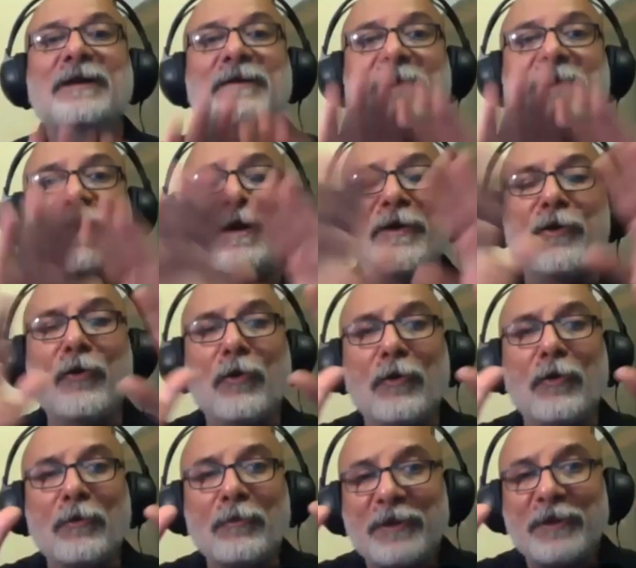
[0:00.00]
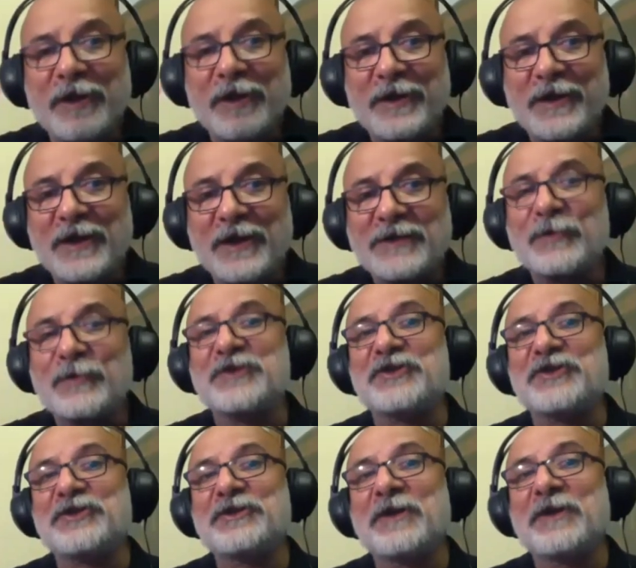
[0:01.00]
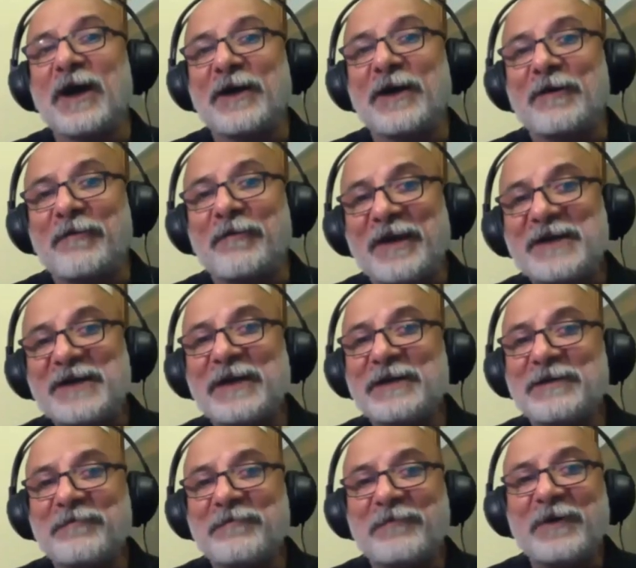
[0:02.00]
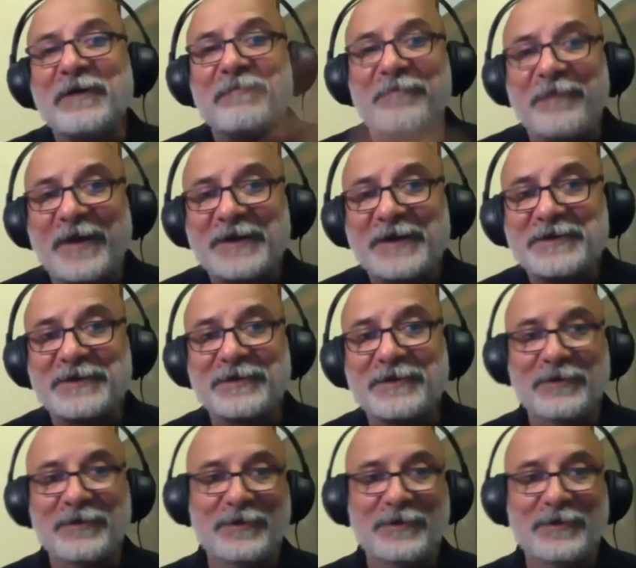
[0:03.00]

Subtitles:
There are no areas which are creating a different effect.